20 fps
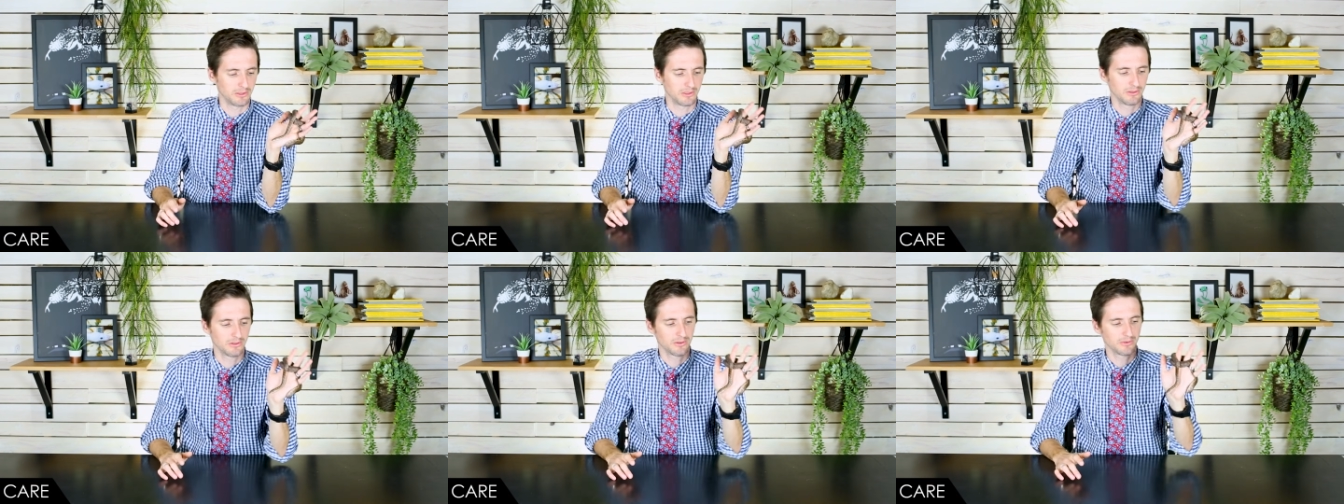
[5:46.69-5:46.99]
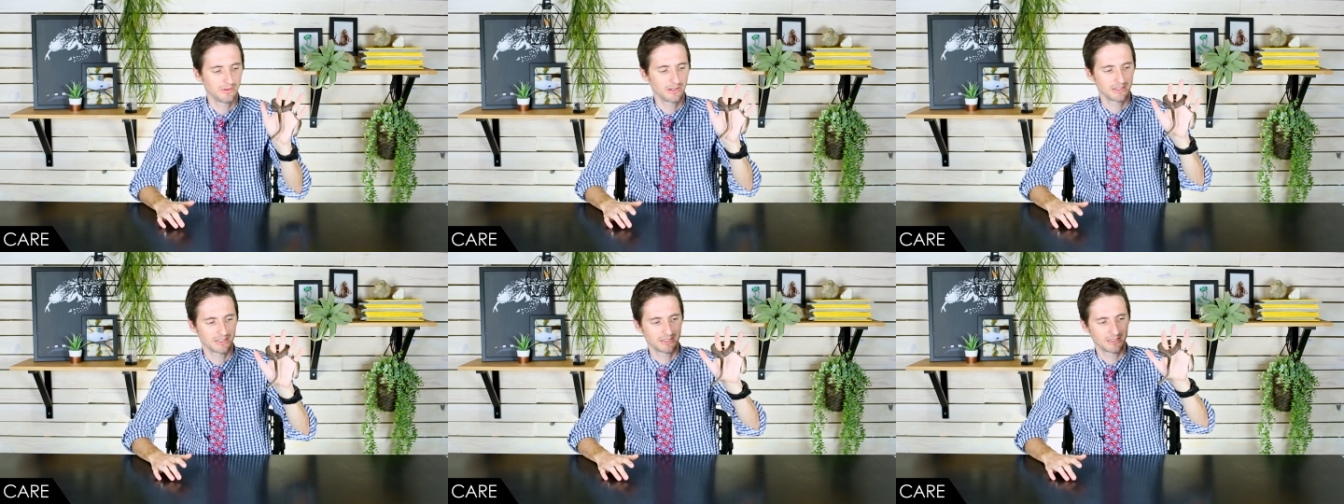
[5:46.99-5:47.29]
You
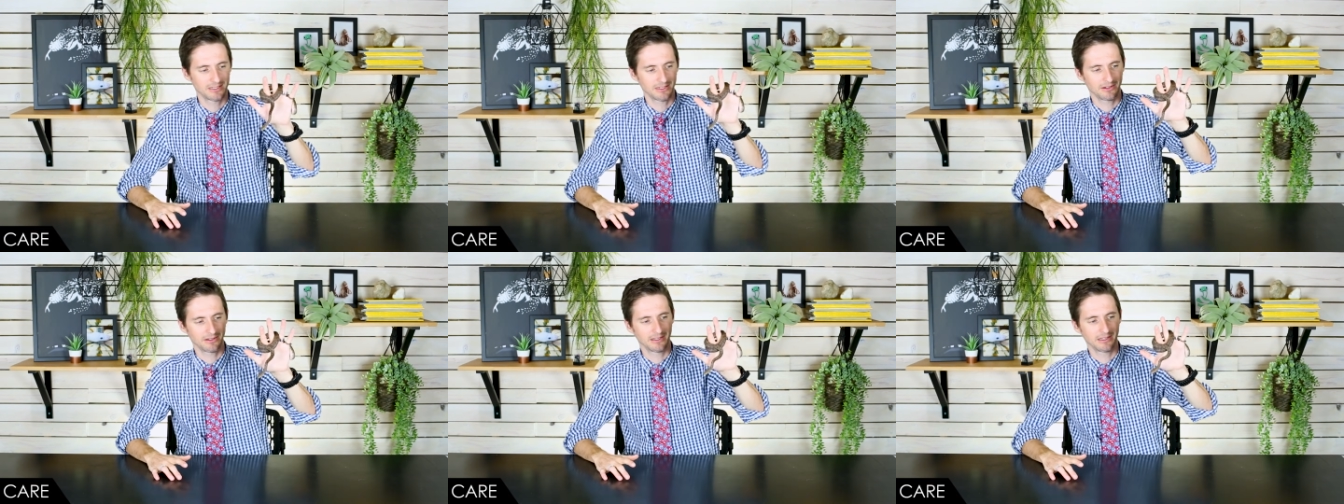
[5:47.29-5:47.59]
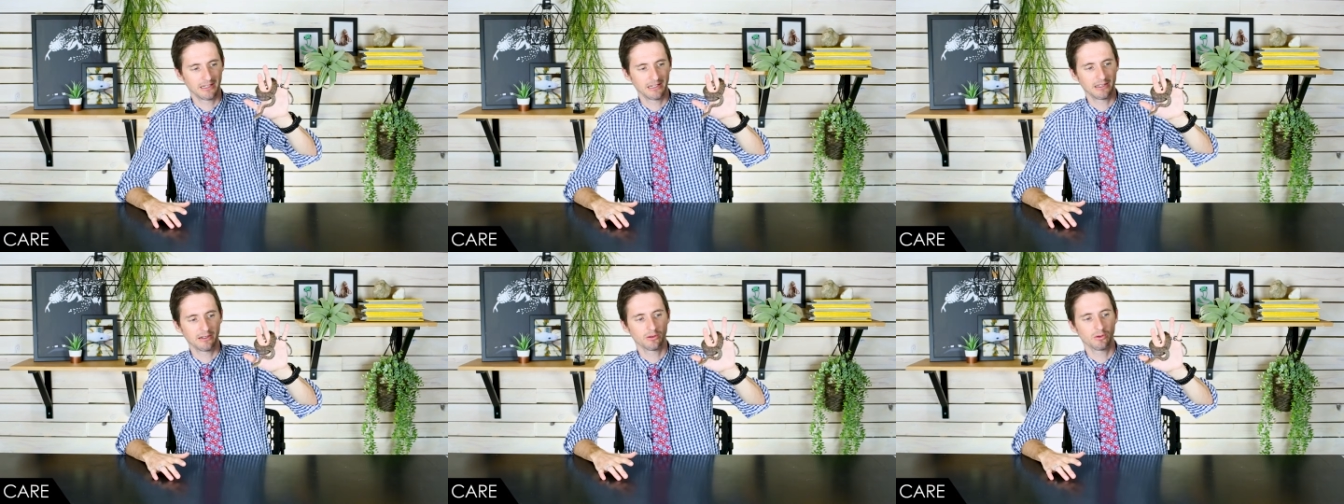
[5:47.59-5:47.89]
don't
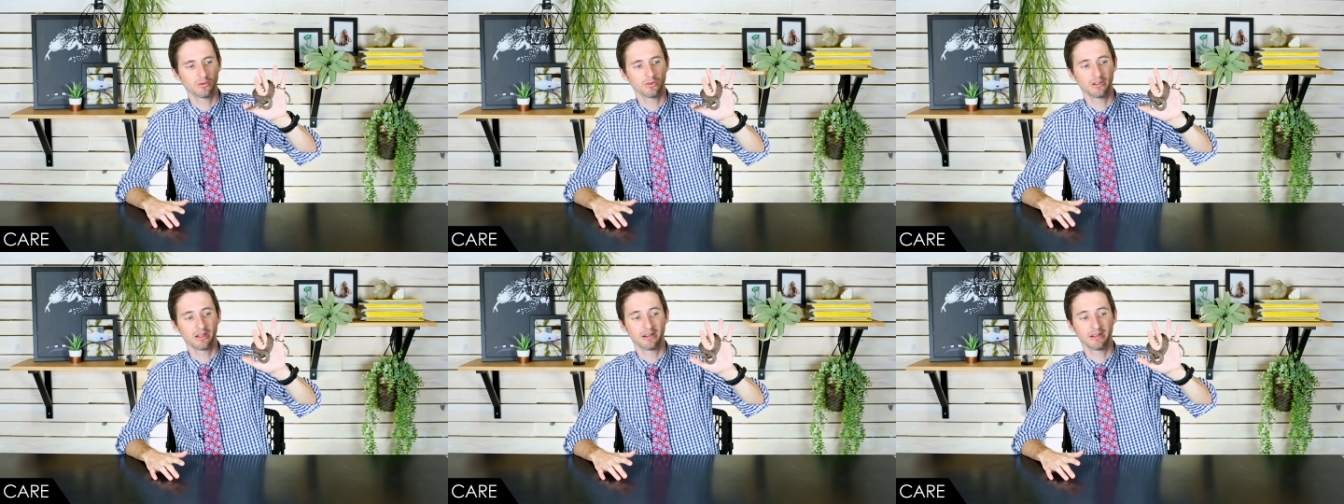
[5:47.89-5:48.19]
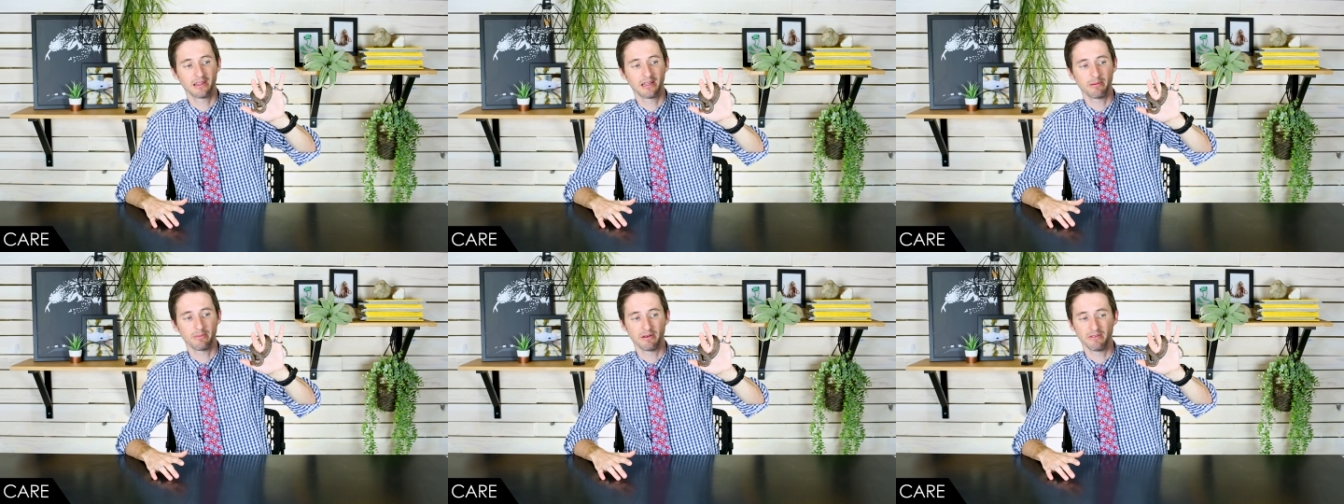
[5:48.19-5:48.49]
necessarily need to hold on
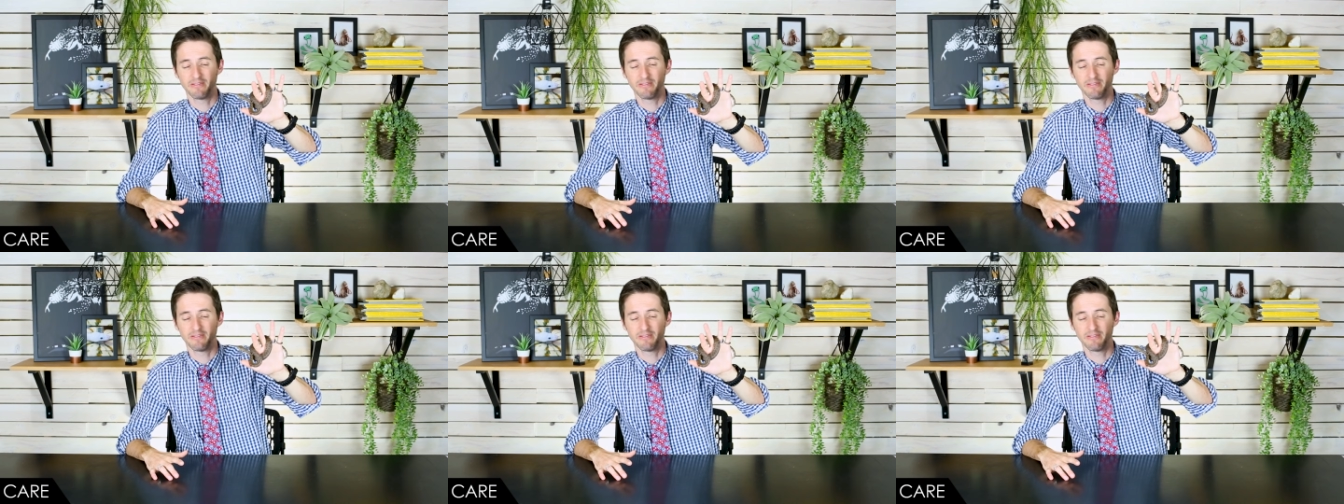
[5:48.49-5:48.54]
to them.